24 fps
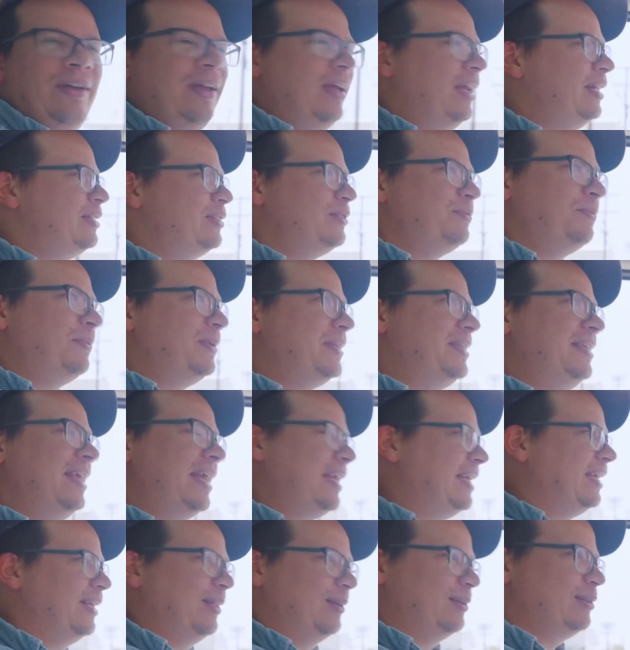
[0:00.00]
It's
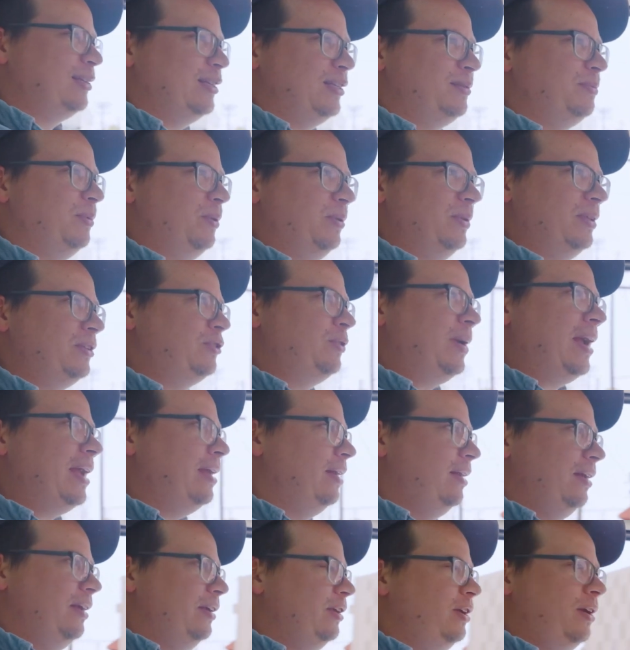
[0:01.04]
ridiculously smooth. You
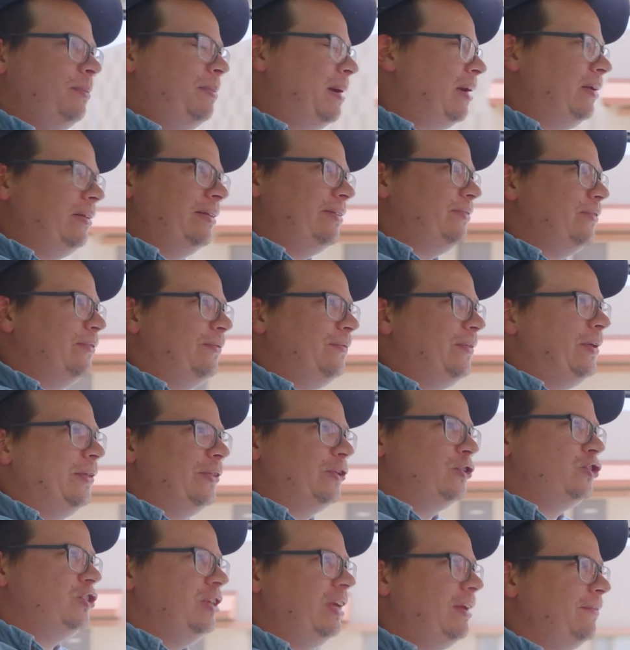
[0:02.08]
can barely even feel
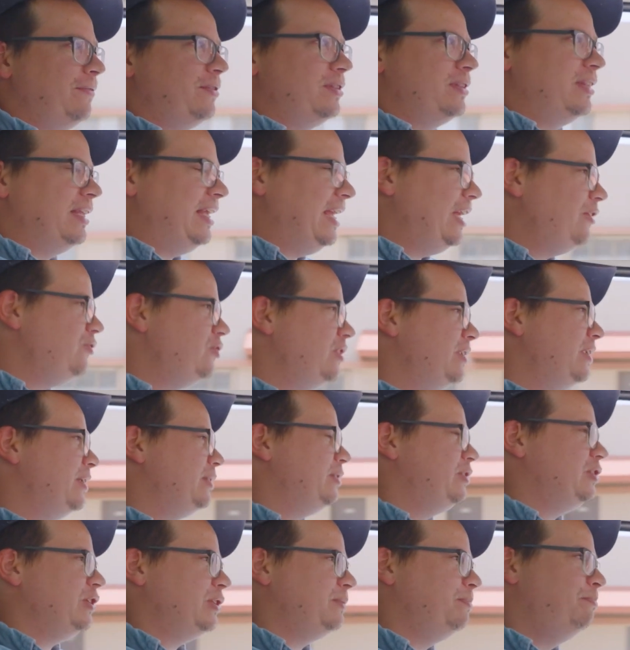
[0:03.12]
the shifts. The engine
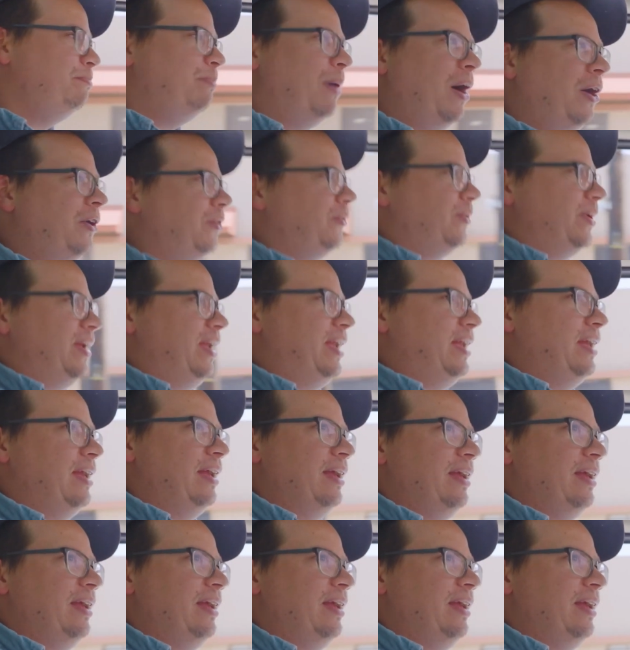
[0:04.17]
is just buttery.